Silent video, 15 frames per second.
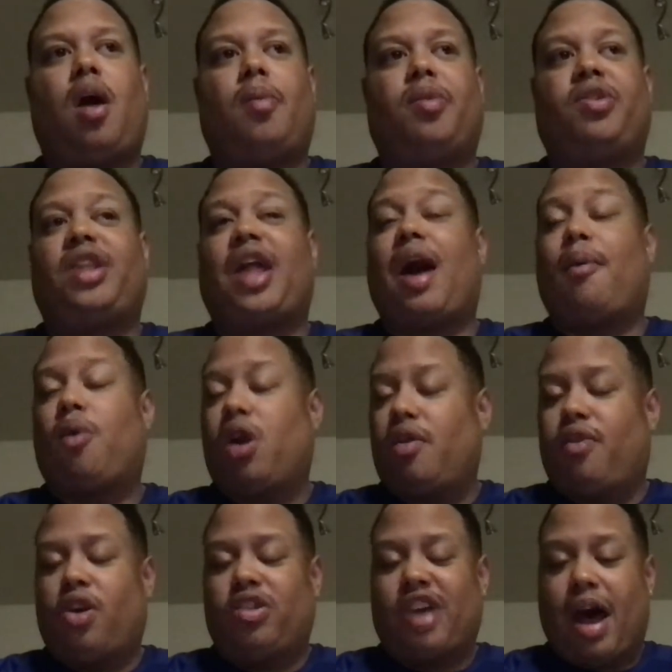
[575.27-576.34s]
is not one of
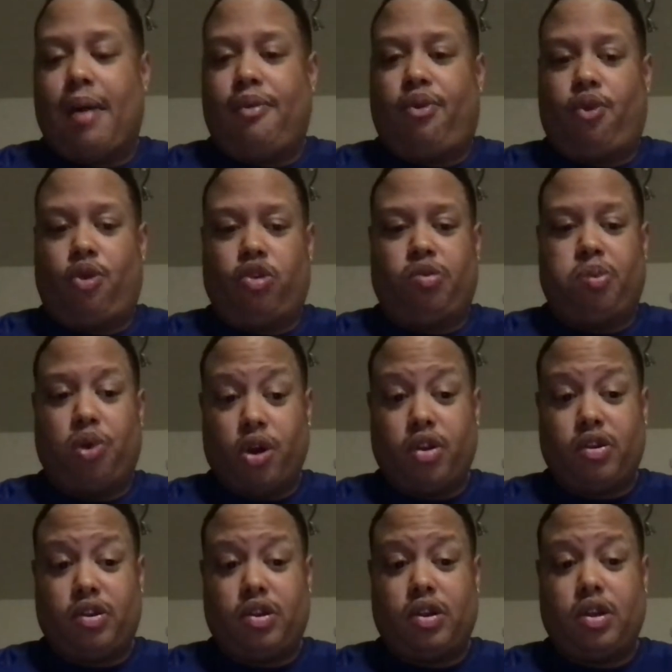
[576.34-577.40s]
our top 4
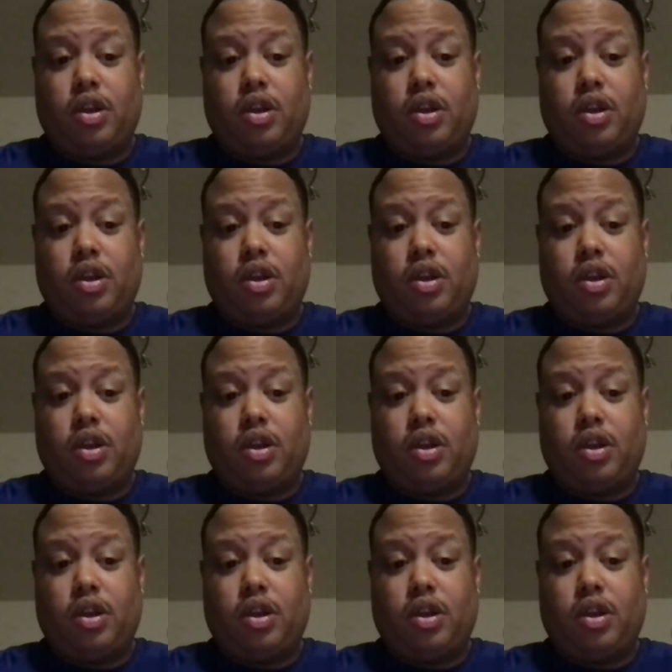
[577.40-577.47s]
sports.